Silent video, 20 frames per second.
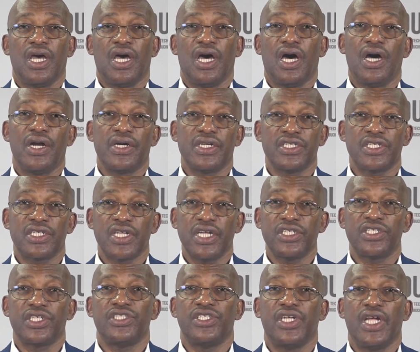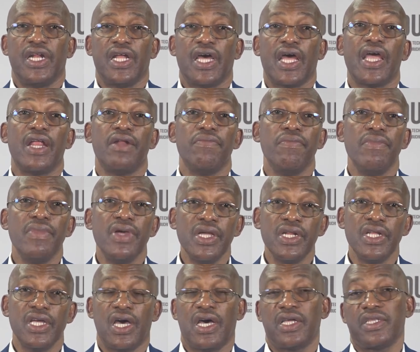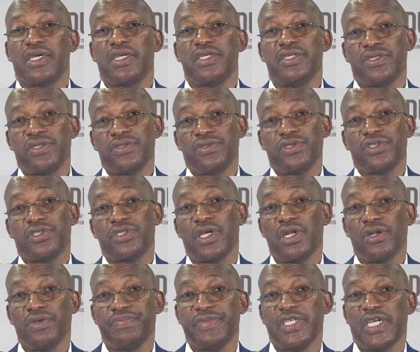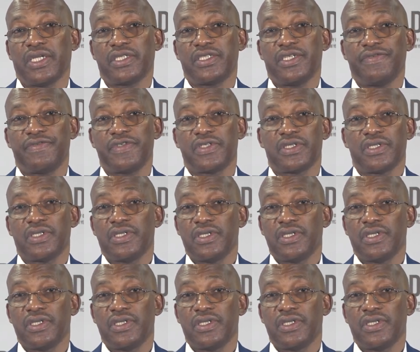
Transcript: our research agenda, and many other institutional objectives.